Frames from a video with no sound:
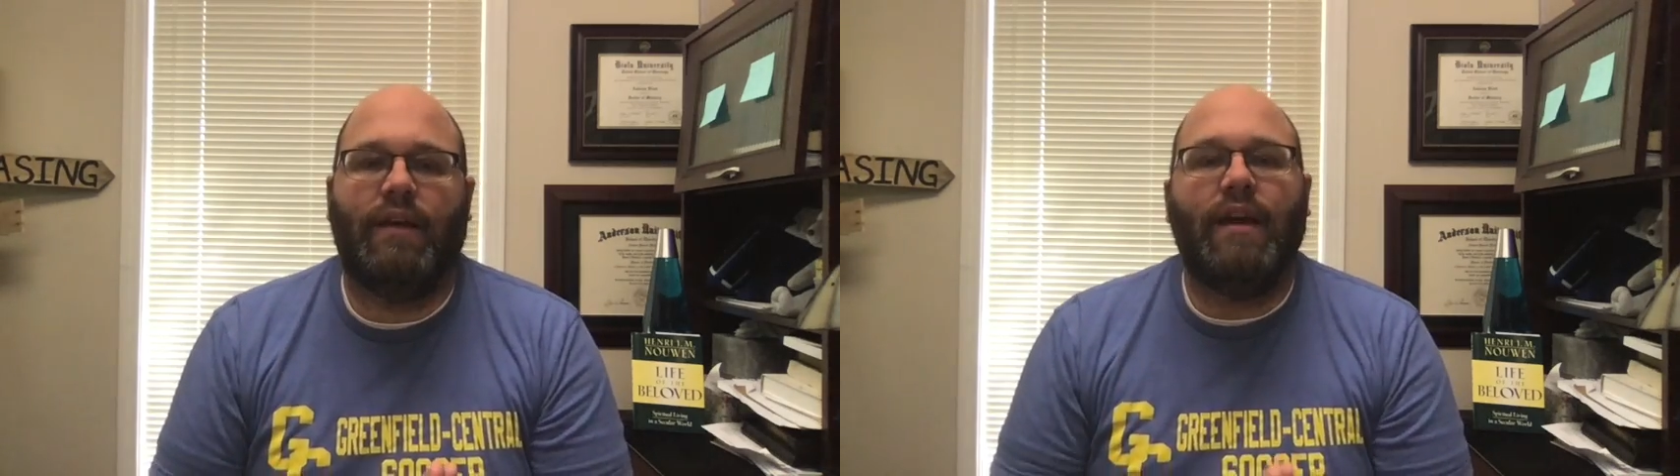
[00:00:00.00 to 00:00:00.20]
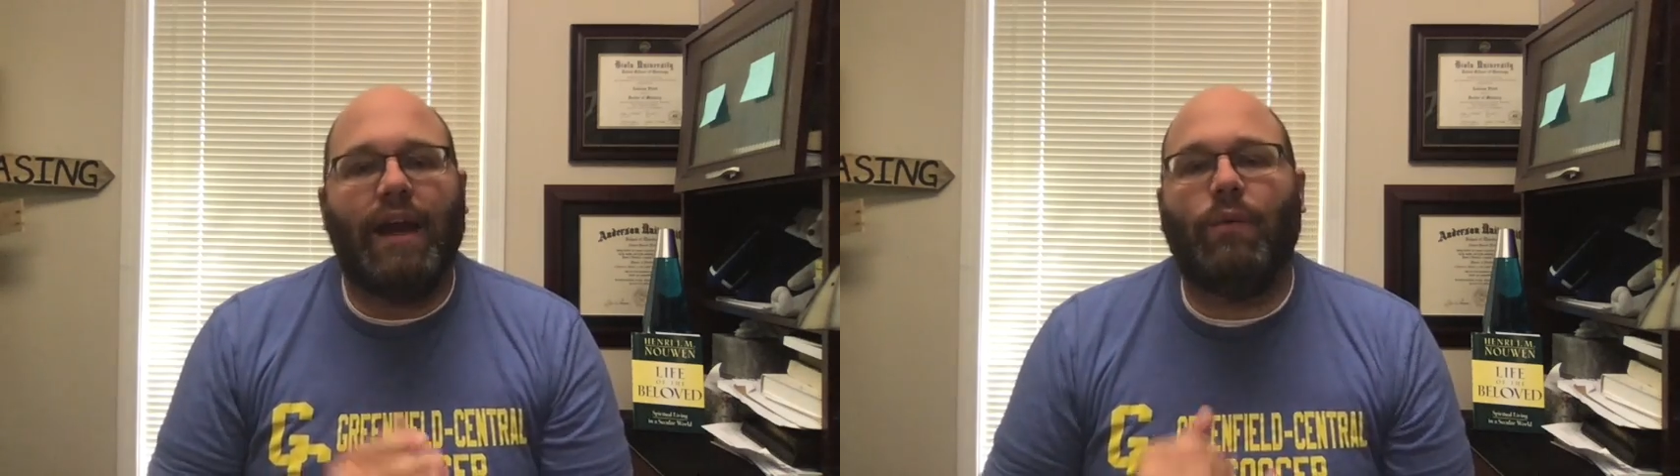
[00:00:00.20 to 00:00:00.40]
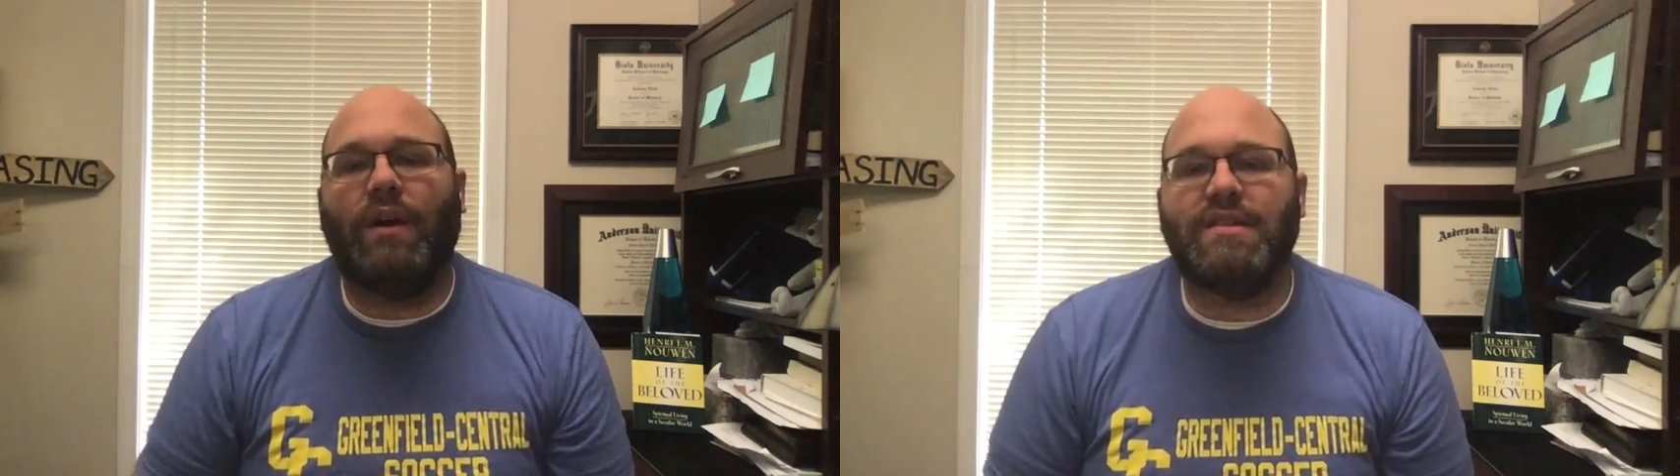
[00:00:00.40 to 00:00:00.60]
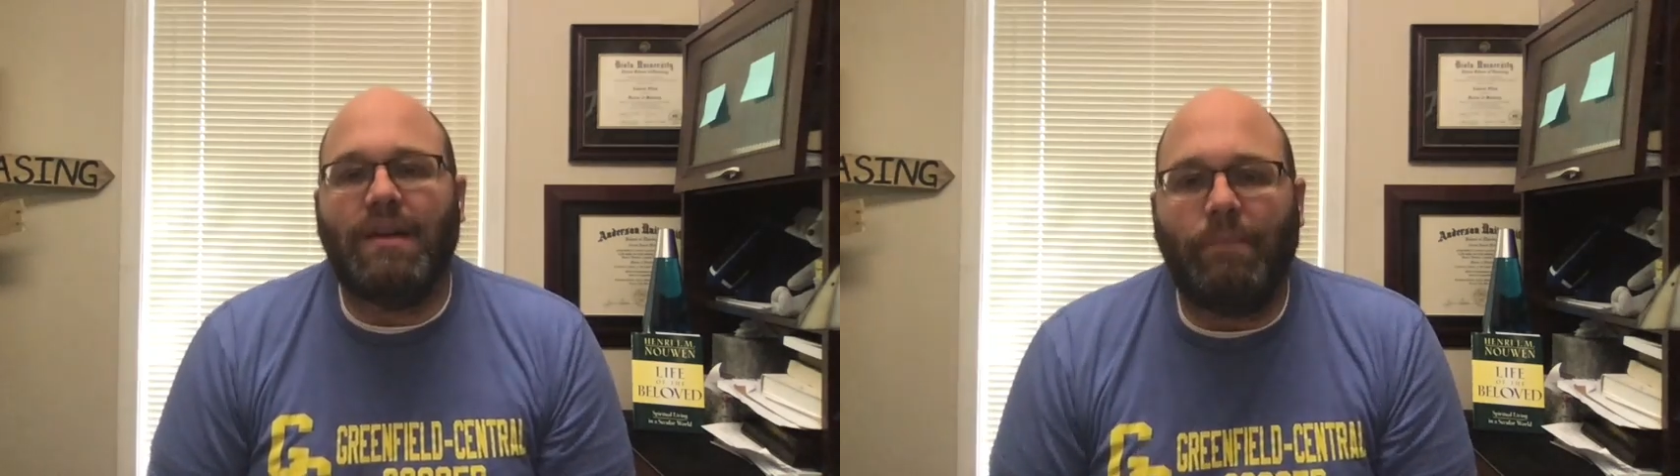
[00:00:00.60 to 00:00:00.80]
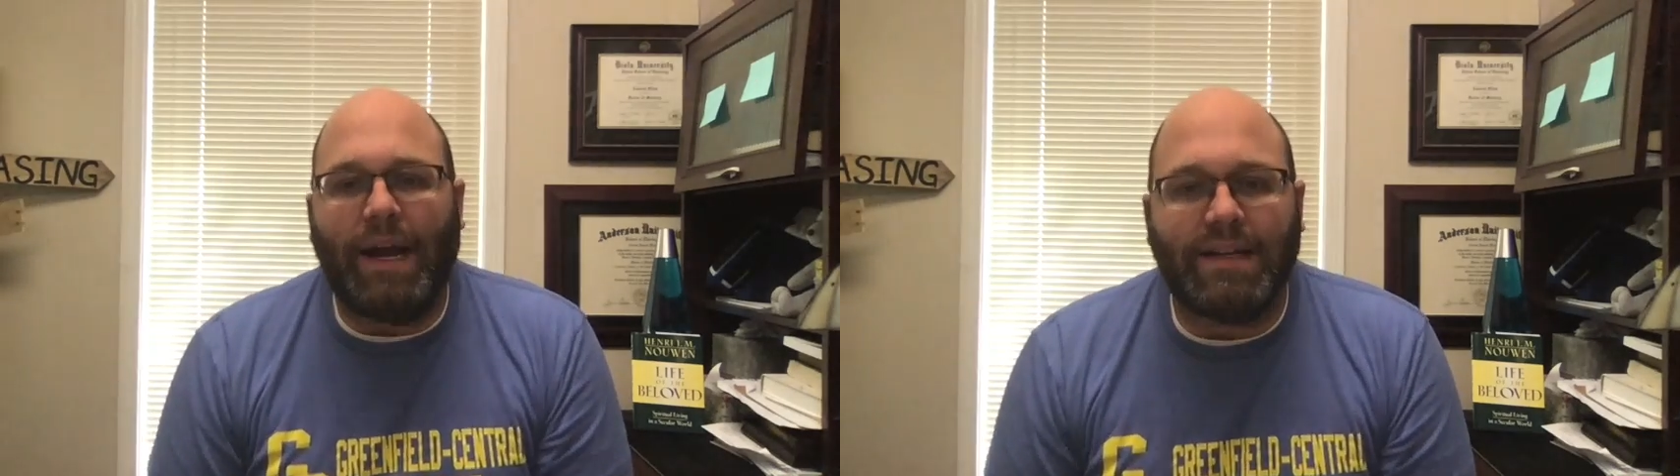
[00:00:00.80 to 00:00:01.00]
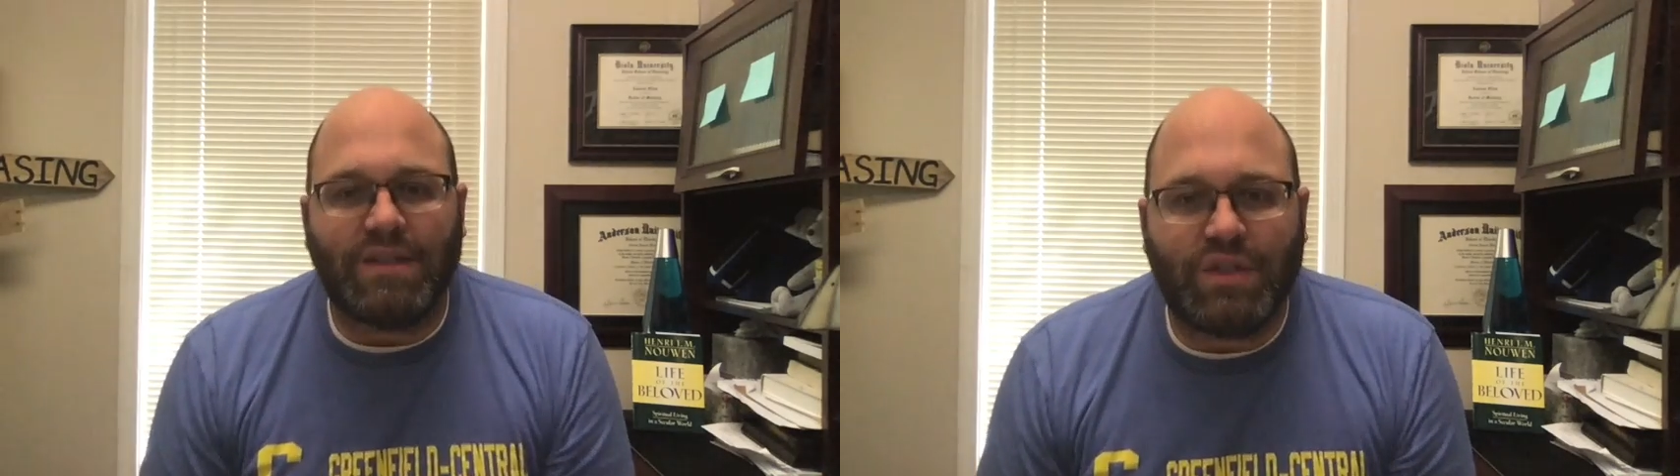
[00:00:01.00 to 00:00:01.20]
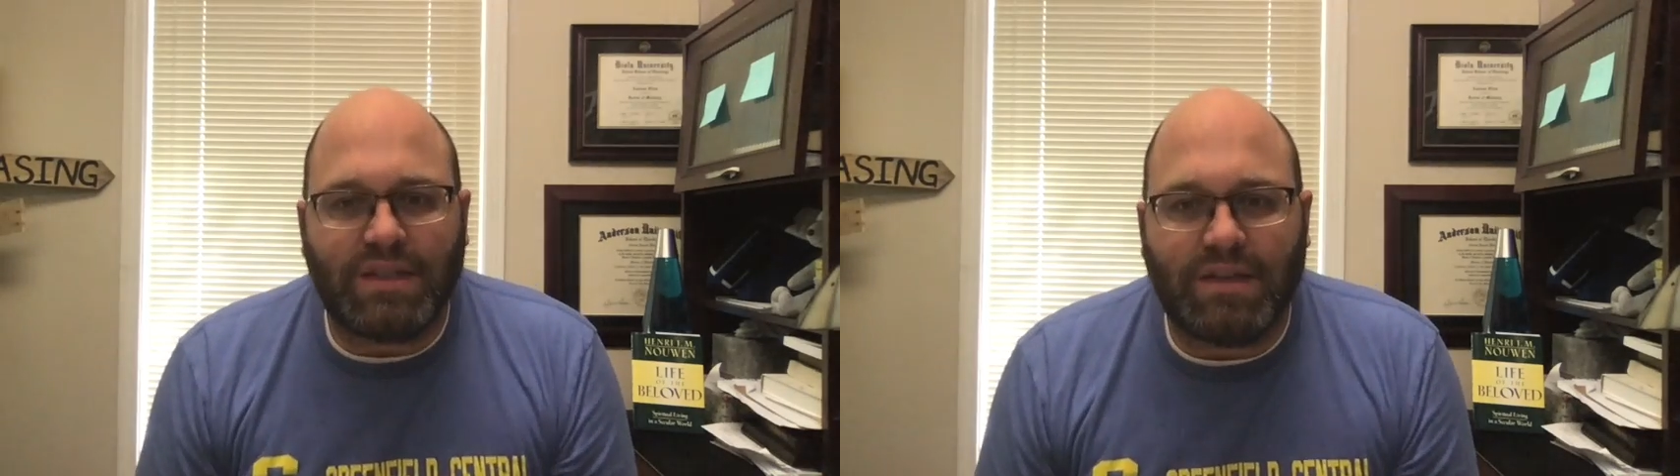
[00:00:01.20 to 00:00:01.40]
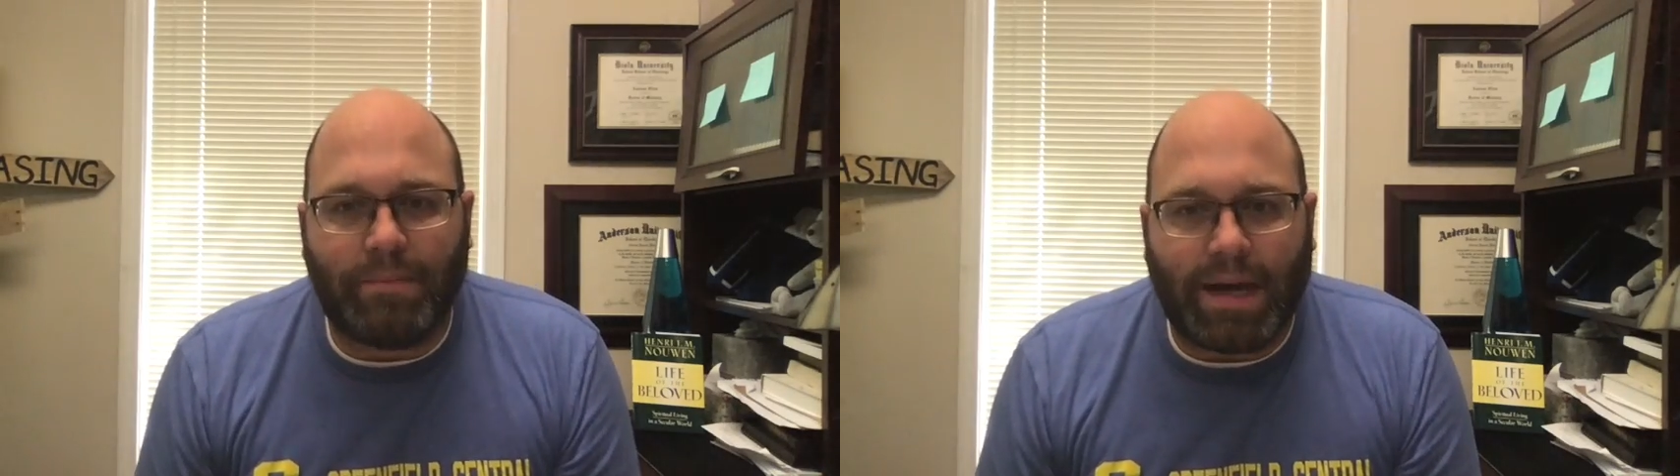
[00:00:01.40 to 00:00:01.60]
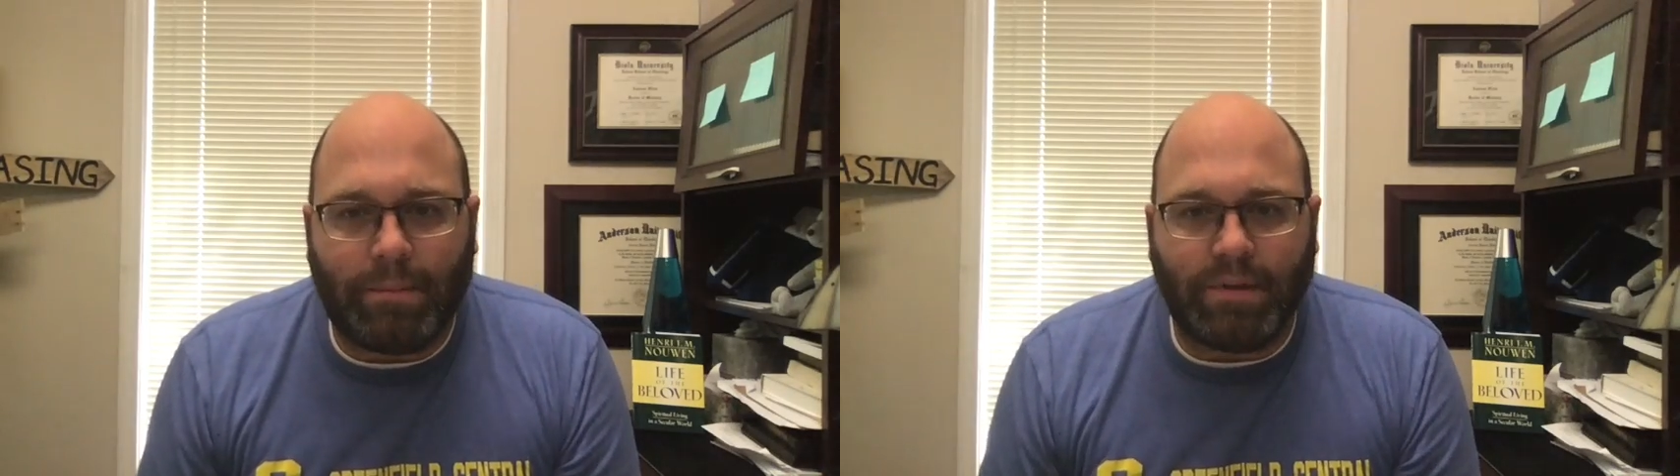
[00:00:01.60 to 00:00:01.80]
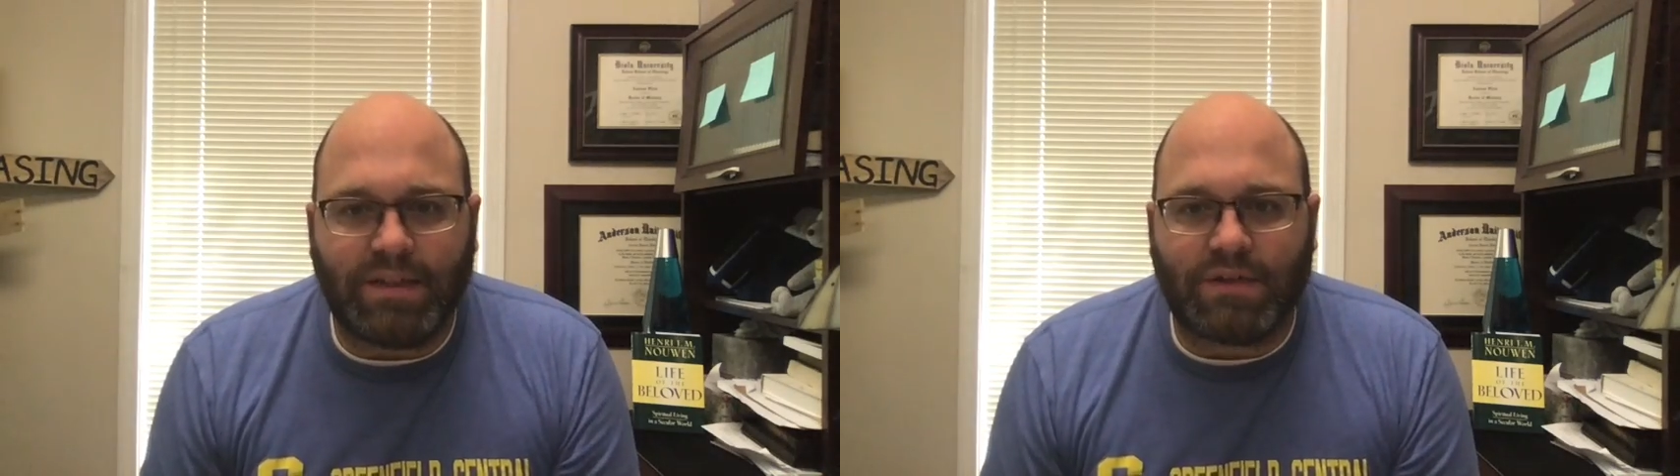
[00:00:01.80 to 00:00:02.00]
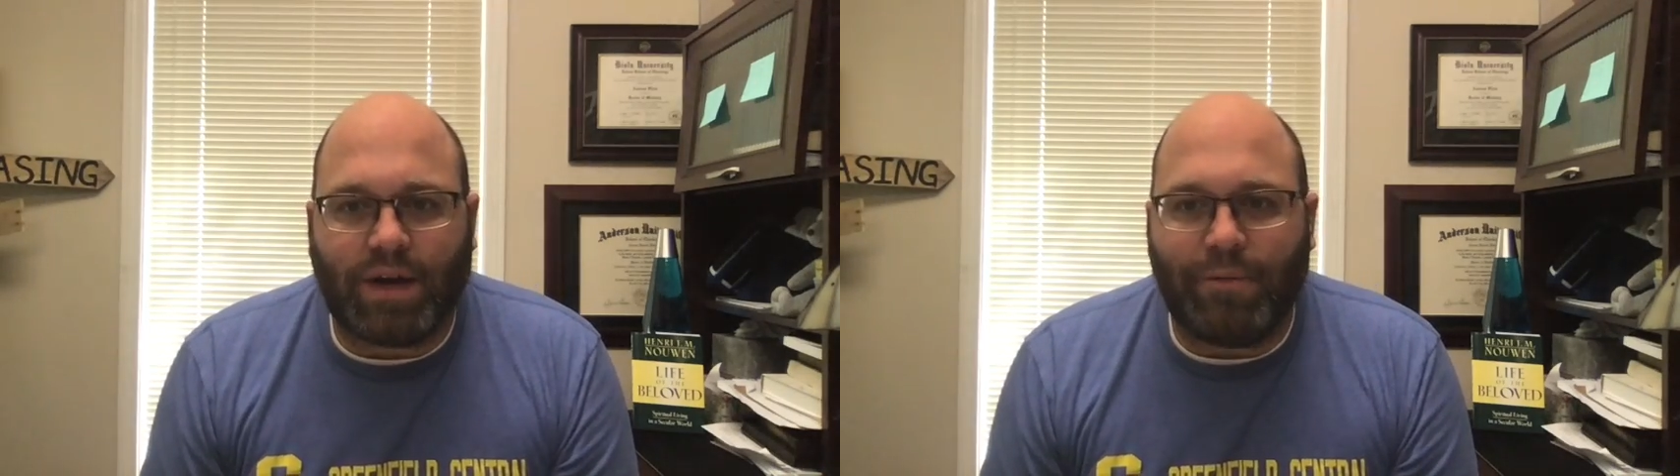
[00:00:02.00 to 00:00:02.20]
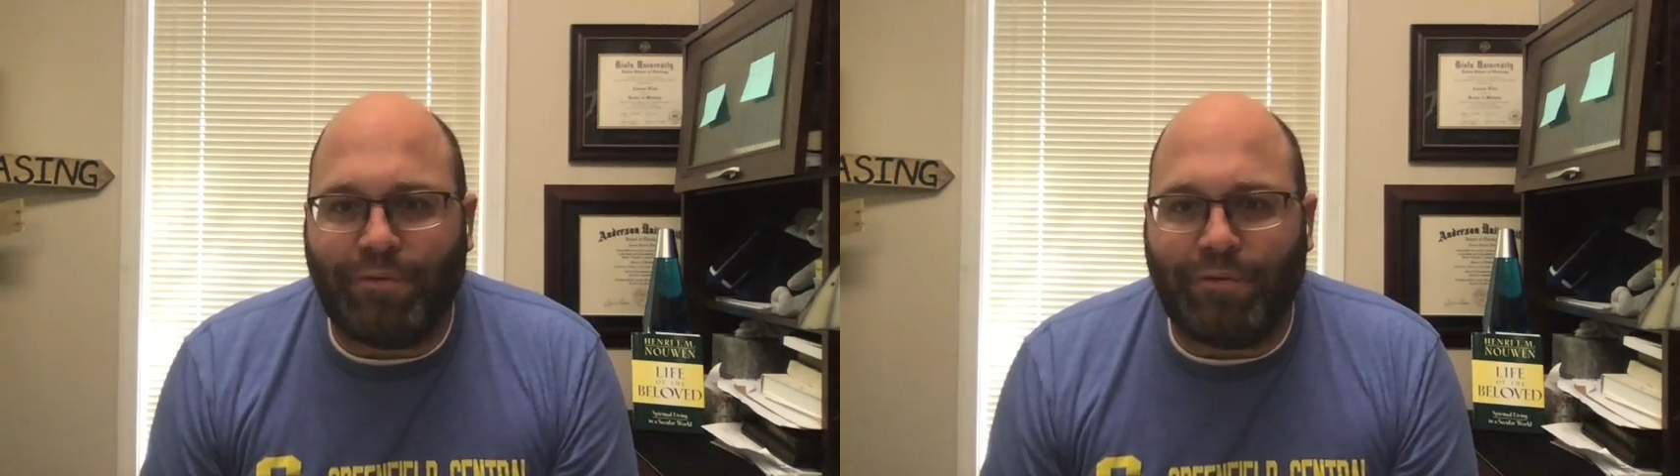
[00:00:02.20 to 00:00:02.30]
And while some passages in the Bible describe